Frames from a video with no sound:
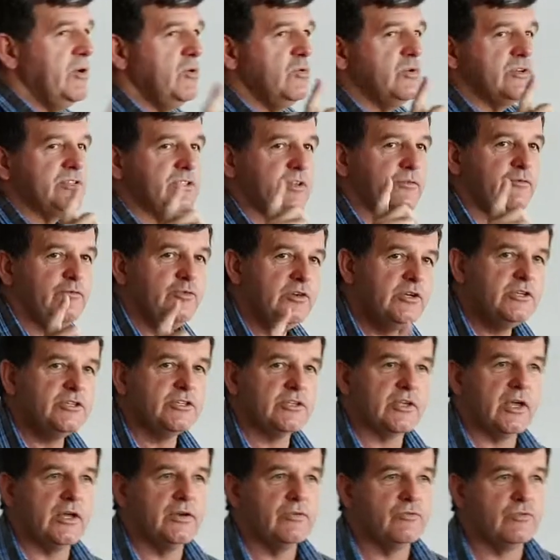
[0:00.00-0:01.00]
was the first
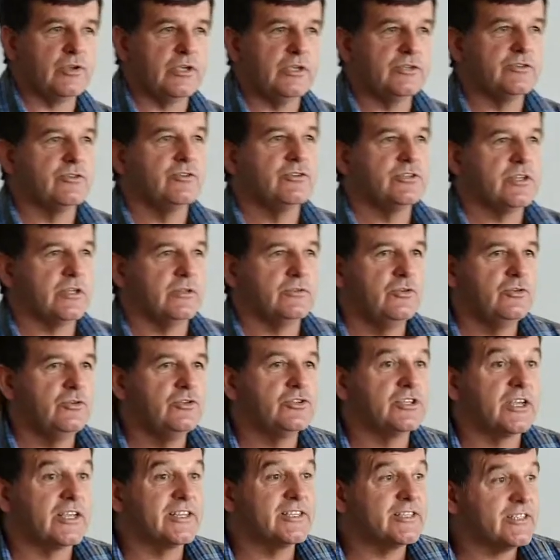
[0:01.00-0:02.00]
country to
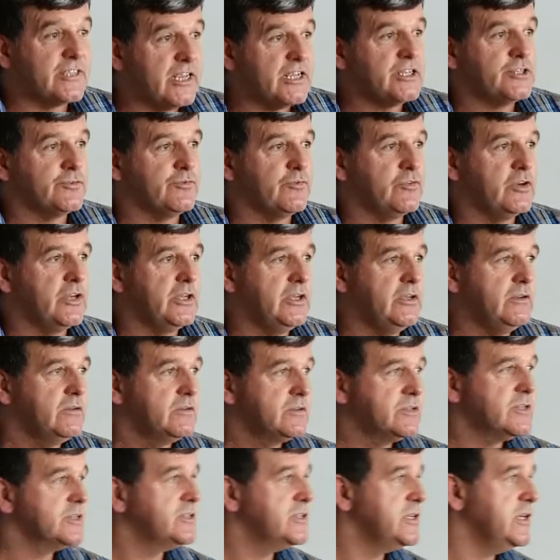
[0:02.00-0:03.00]
successfully
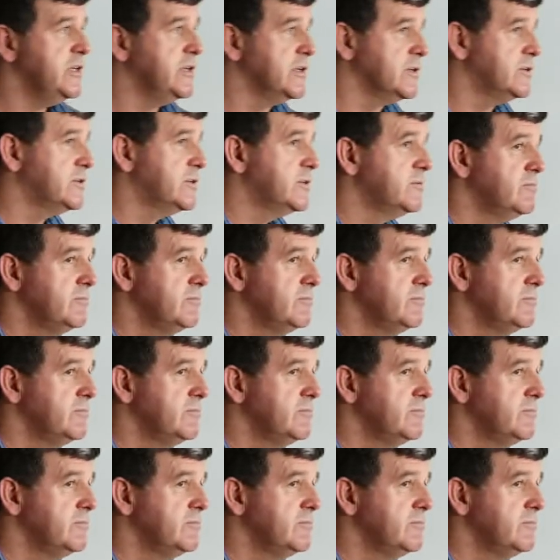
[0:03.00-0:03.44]
seceded?